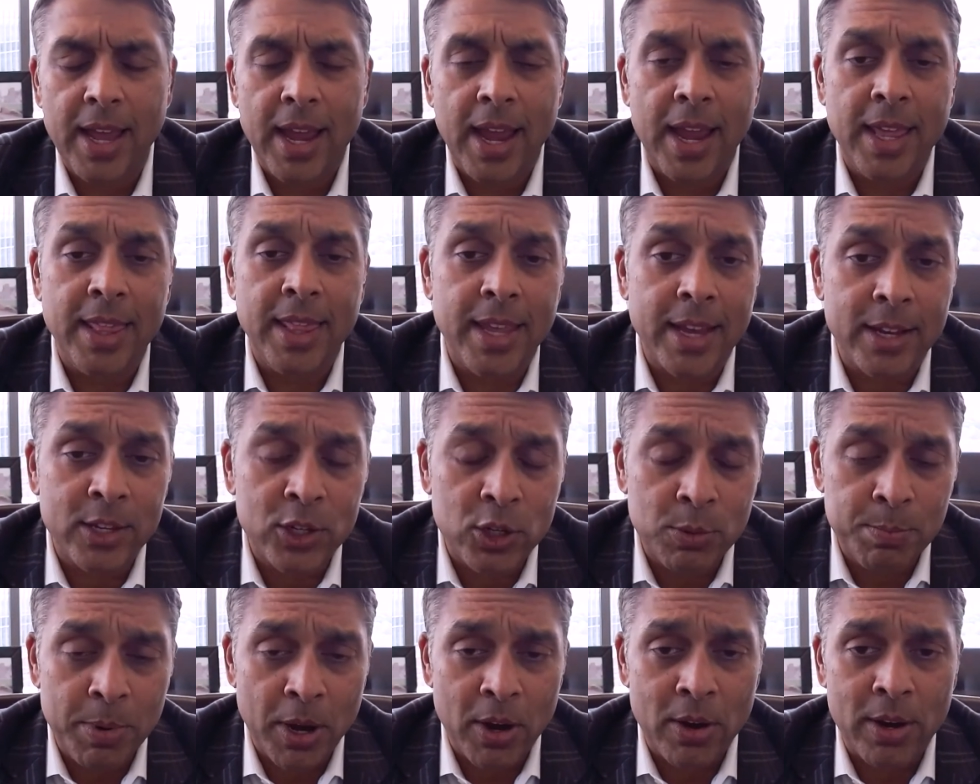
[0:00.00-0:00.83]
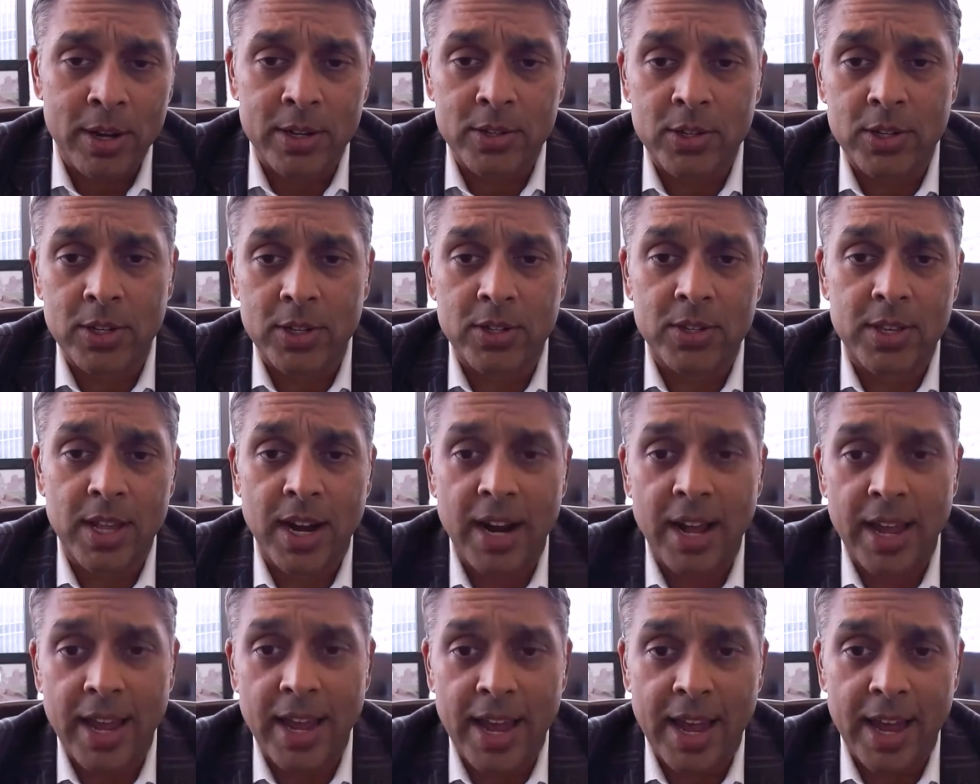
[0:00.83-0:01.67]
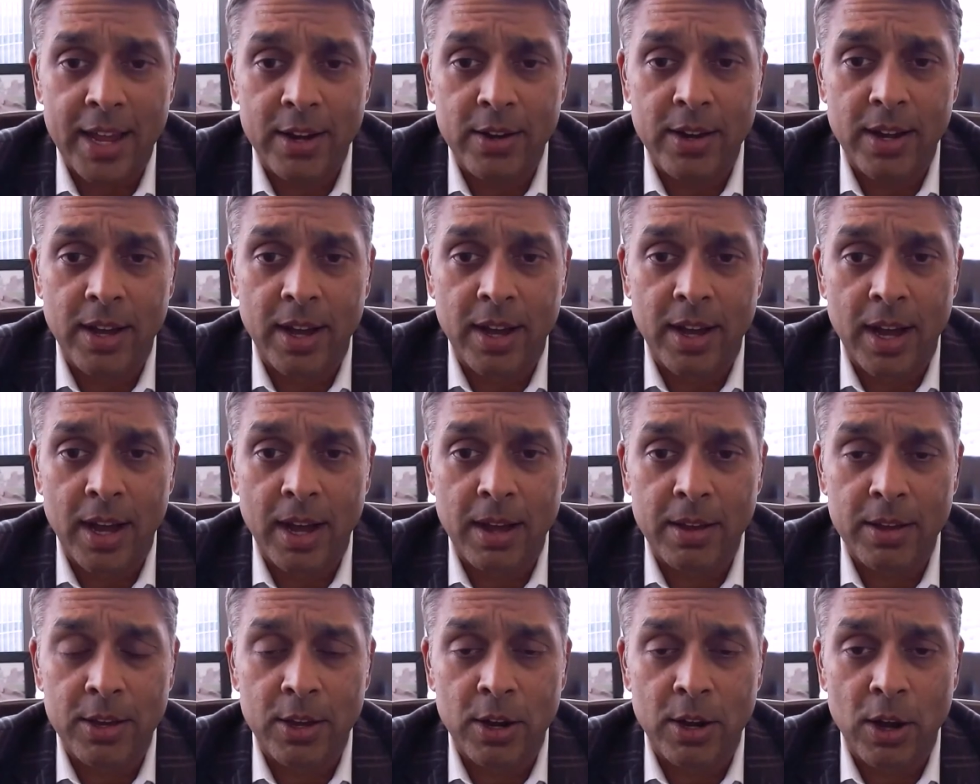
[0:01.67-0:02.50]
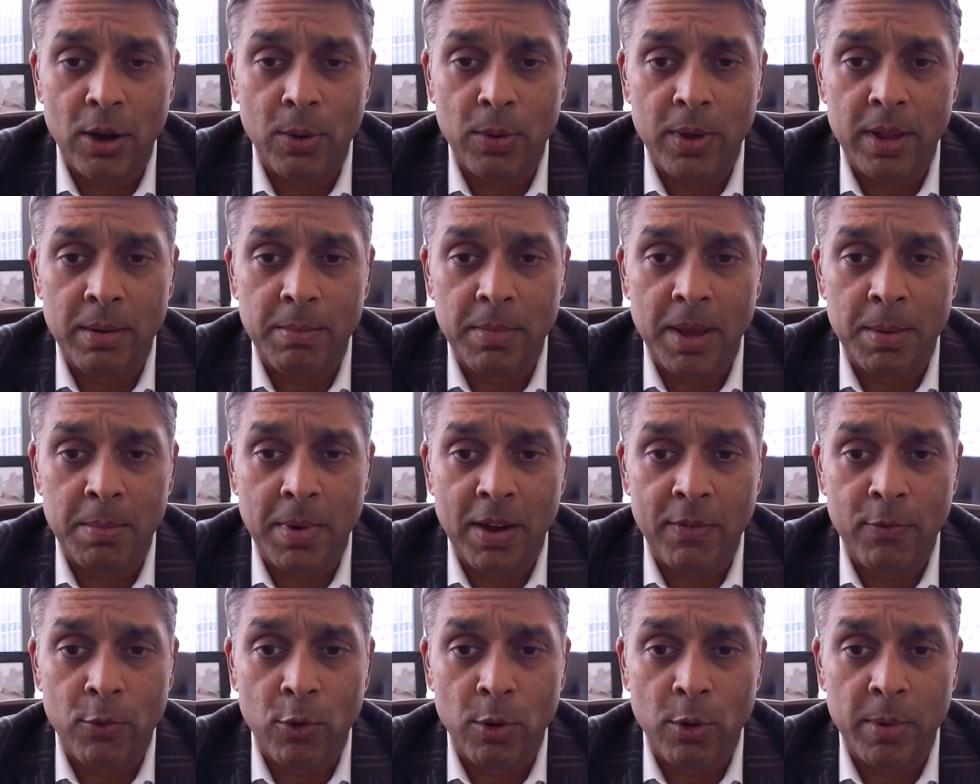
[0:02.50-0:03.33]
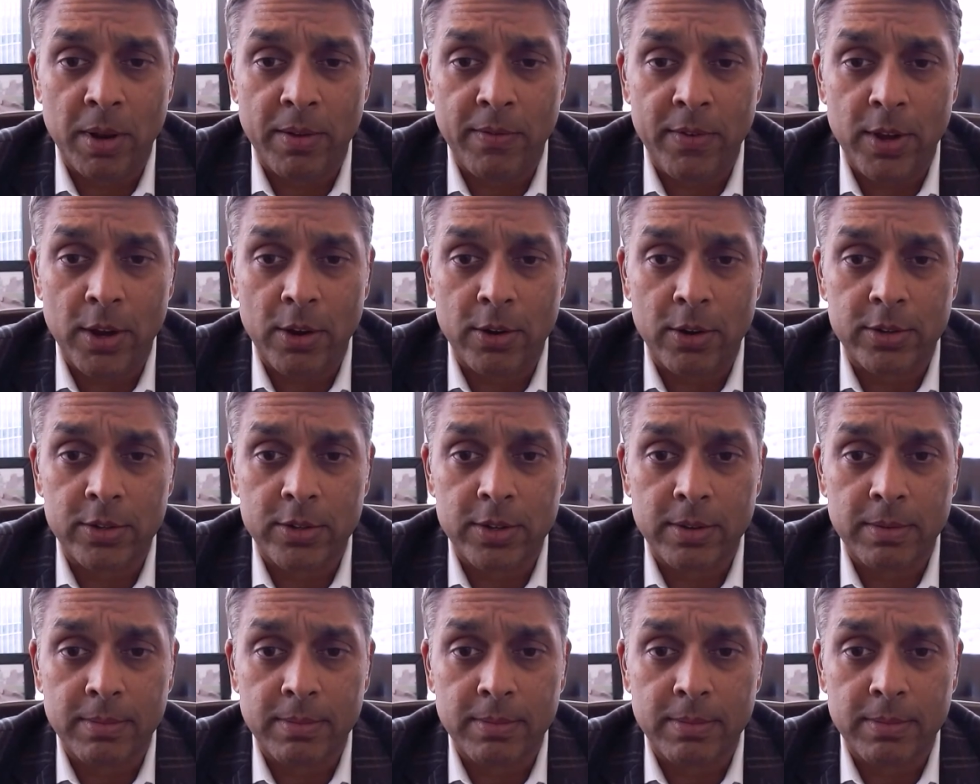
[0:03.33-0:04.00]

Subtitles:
and the experiences that I had, in my formative years.